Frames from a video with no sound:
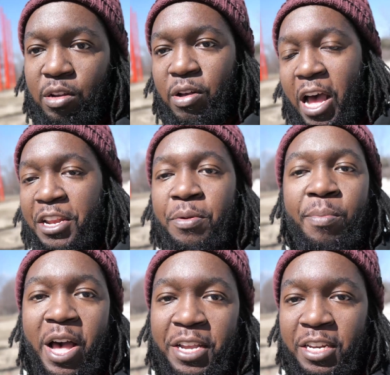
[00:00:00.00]
So I didn't
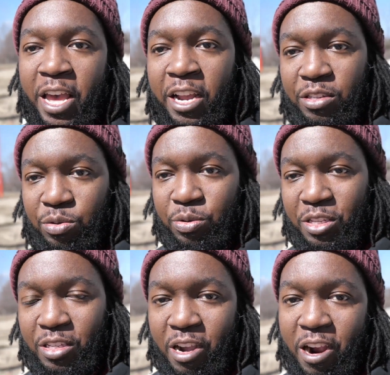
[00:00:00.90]
buy any extras with
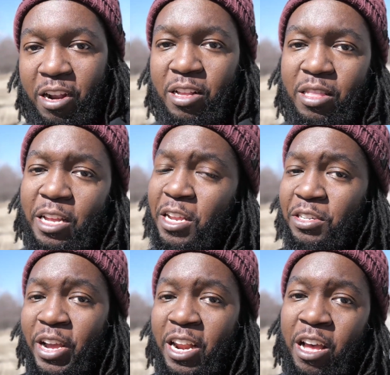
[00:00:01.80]
this car. They didn't
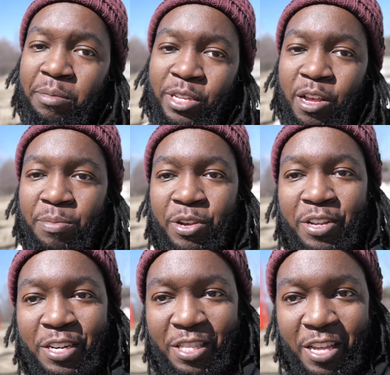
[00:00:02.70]
try to upsell me on
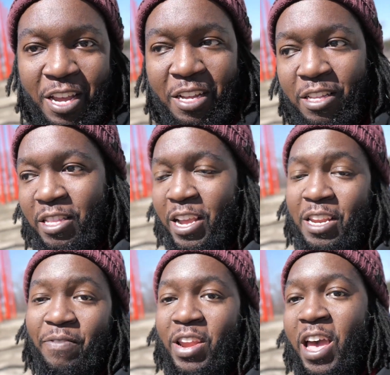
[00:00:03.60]
anything. They didn't
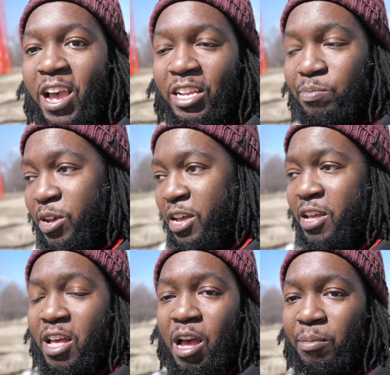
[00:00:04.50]
even ask, but
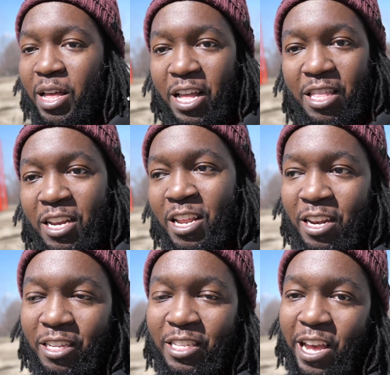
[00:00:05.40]
I'm glad they
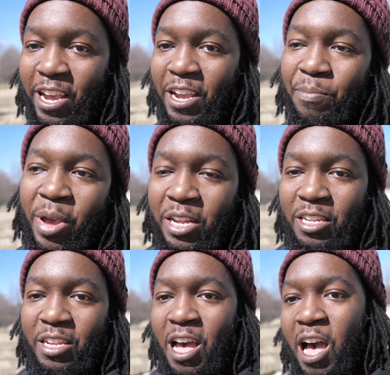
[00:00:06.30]
didn't, because I hate making
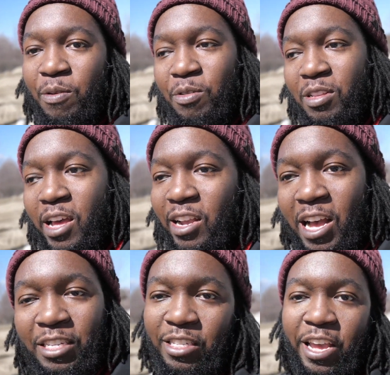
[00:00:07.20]
it awkward. Like,
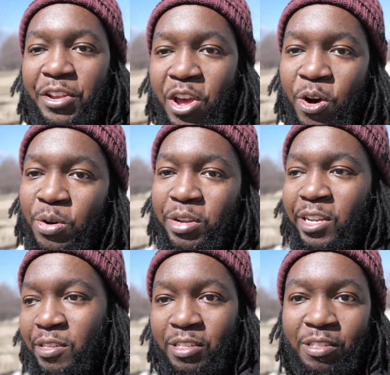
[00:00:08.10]
I just say no
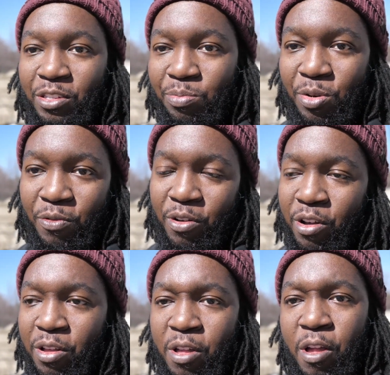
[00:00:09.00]
and just move
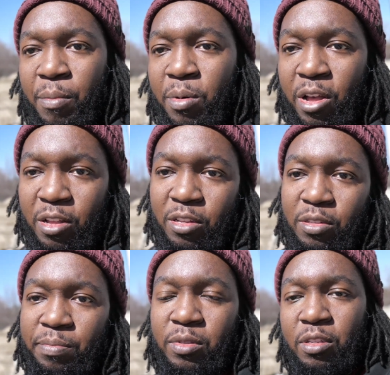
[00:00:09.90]
on. But
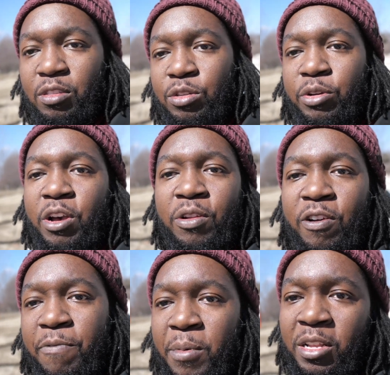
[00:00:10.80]

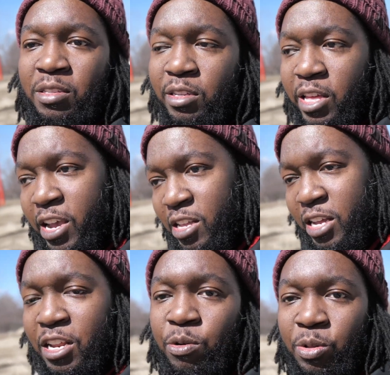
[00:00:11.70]
Toyota of Muncie, they
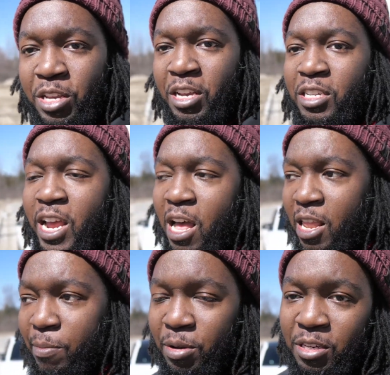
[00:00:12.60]
did a really good job
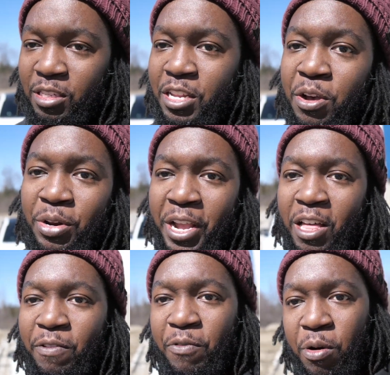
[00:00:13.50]
like putting this deal
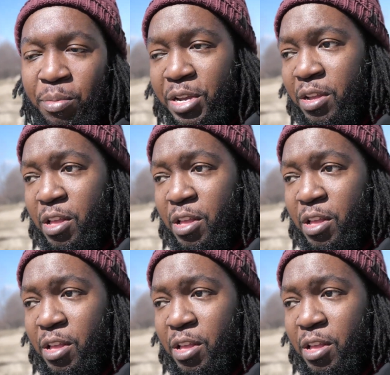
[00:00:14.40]
together for me.